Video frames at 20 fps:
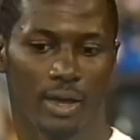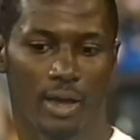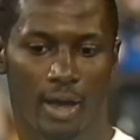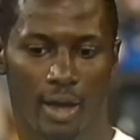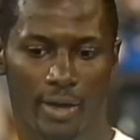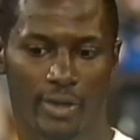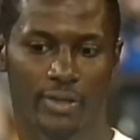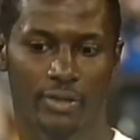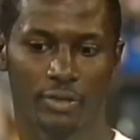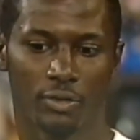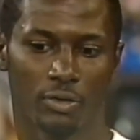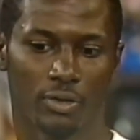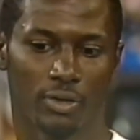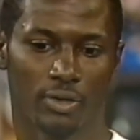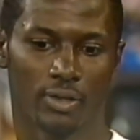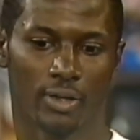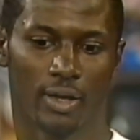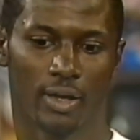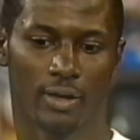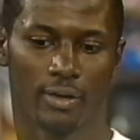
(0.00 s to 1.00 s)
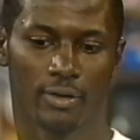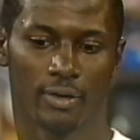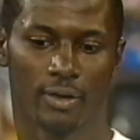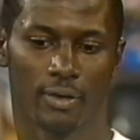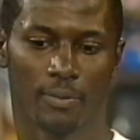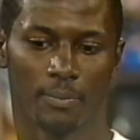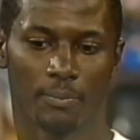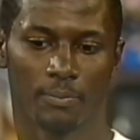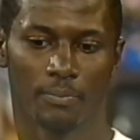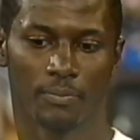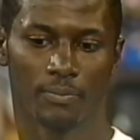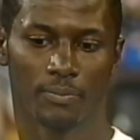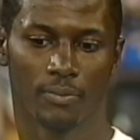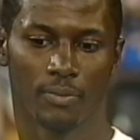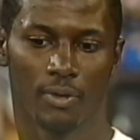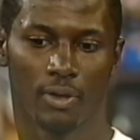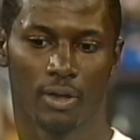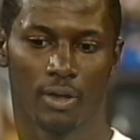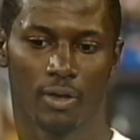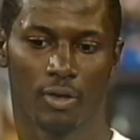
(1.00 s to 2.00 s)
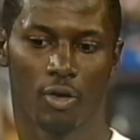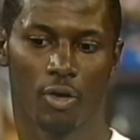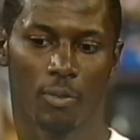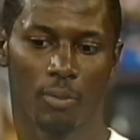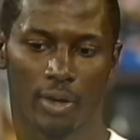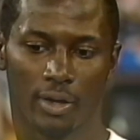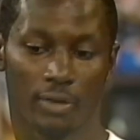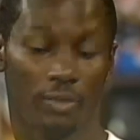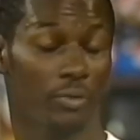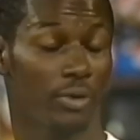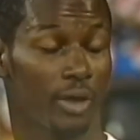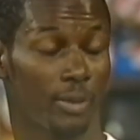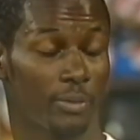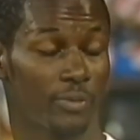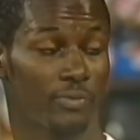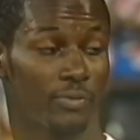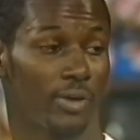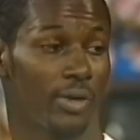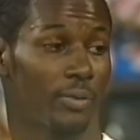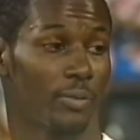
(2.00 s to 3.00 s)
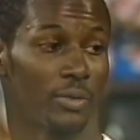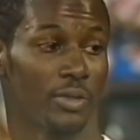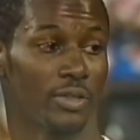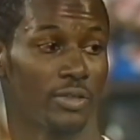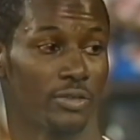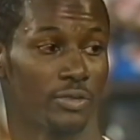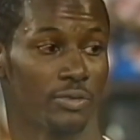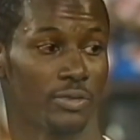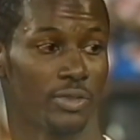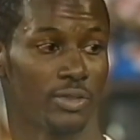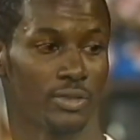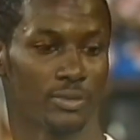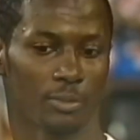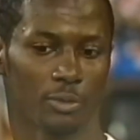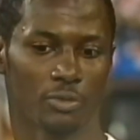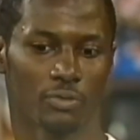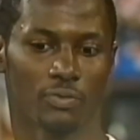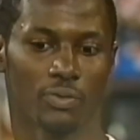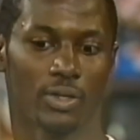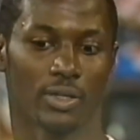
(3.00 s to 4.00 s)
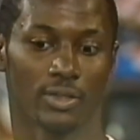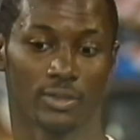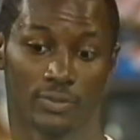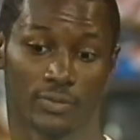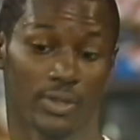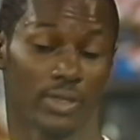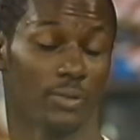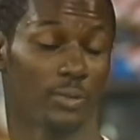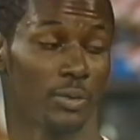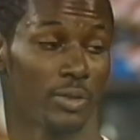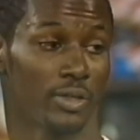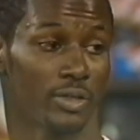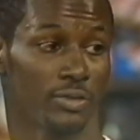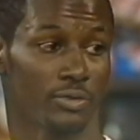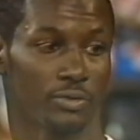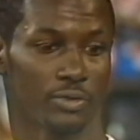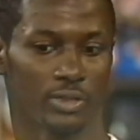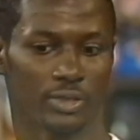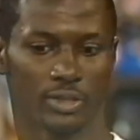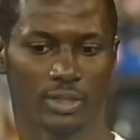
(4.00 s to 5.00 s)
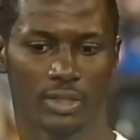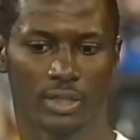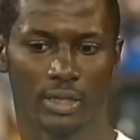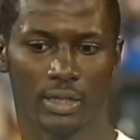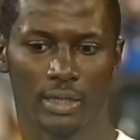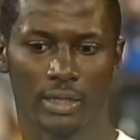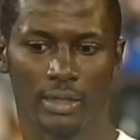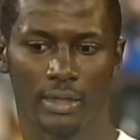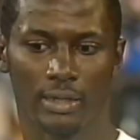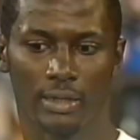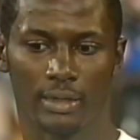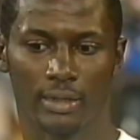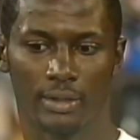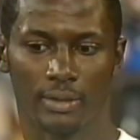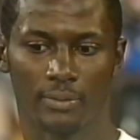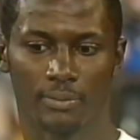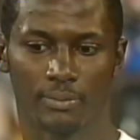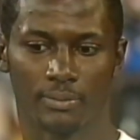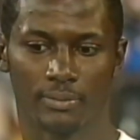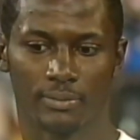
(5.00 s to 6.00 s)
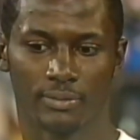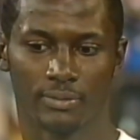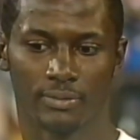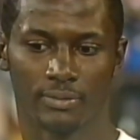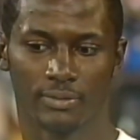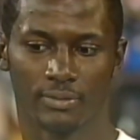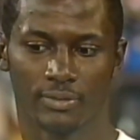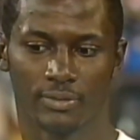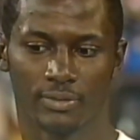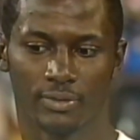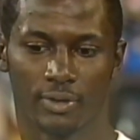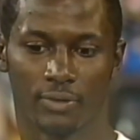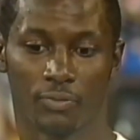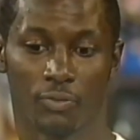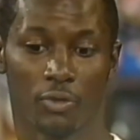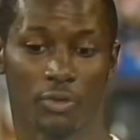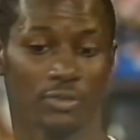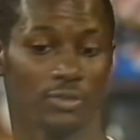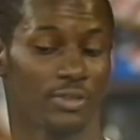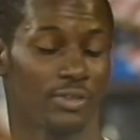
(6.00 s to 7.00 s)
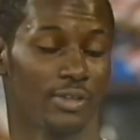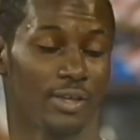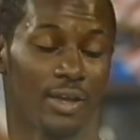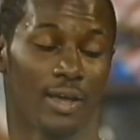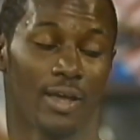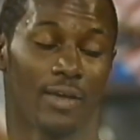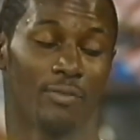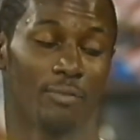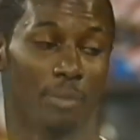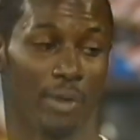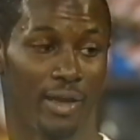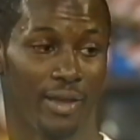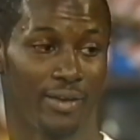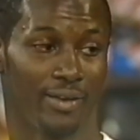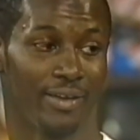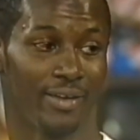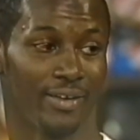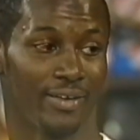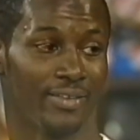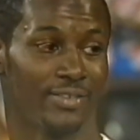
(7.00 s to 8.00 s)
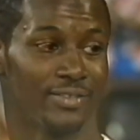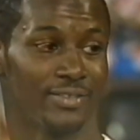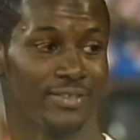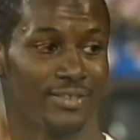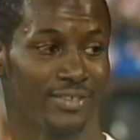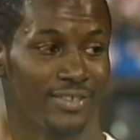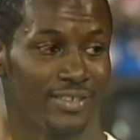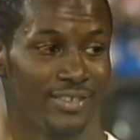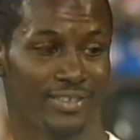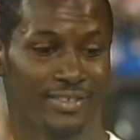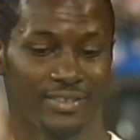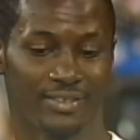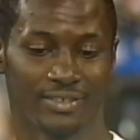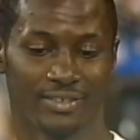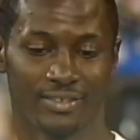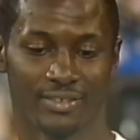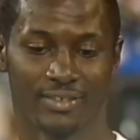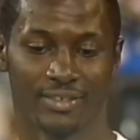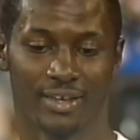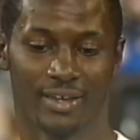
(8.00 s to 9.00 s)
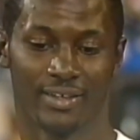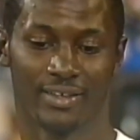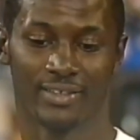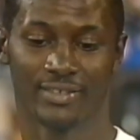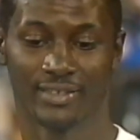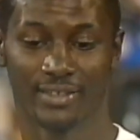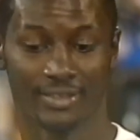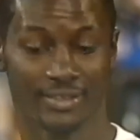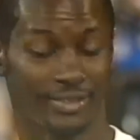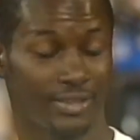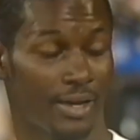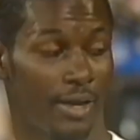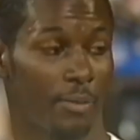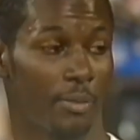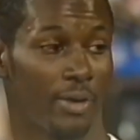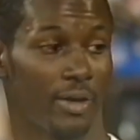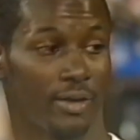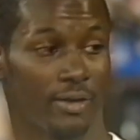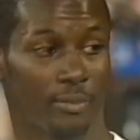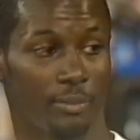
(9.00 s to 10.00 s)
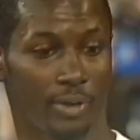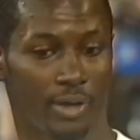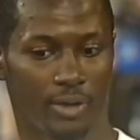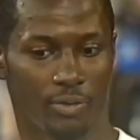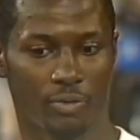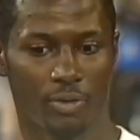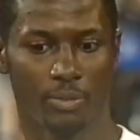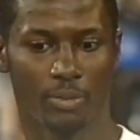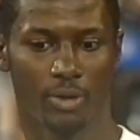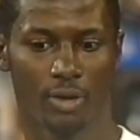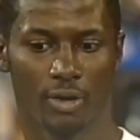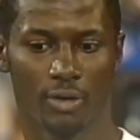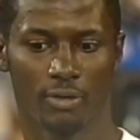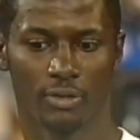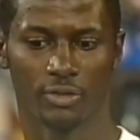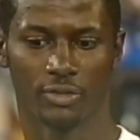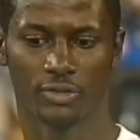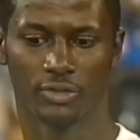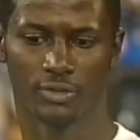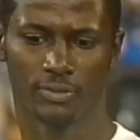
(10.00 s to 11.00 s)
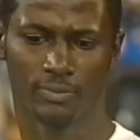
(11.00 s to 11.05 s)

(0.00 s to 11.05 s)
I can do it. And um, all my career, I've been fighting with injuries. Most fighters fight with injuries. Mm -hmm. unfortunately, I have bad hands, and I guess at the time I had a bad rib cartilage.